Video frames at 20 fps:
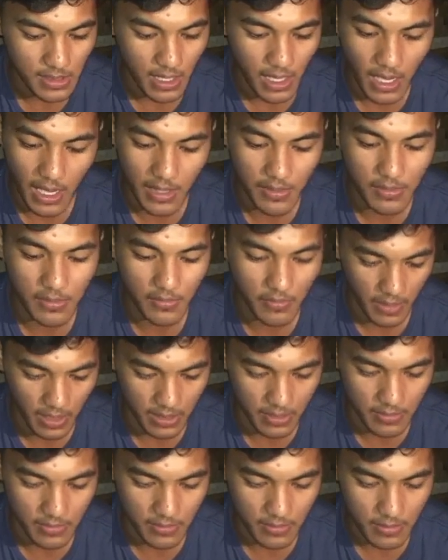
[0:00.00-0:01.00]
higher
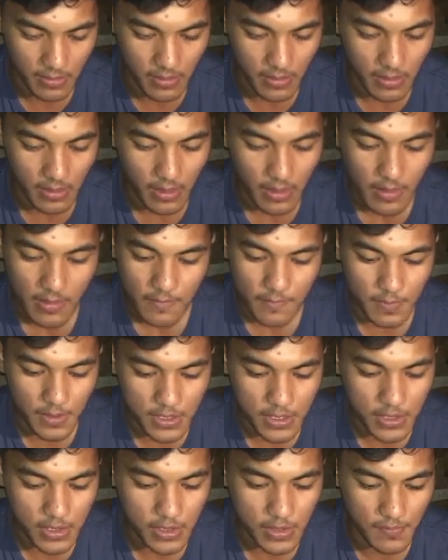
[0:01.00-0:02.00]
grade.
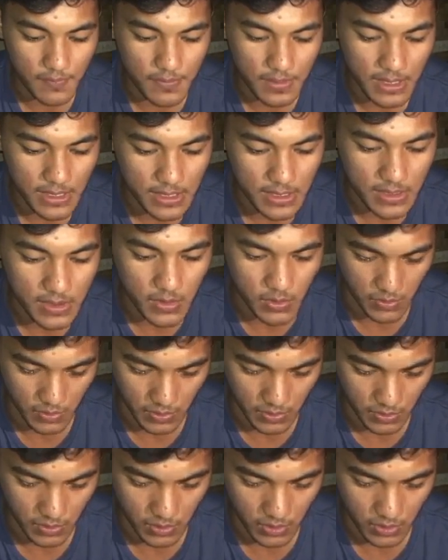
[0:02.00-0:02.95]
Versions of these suits,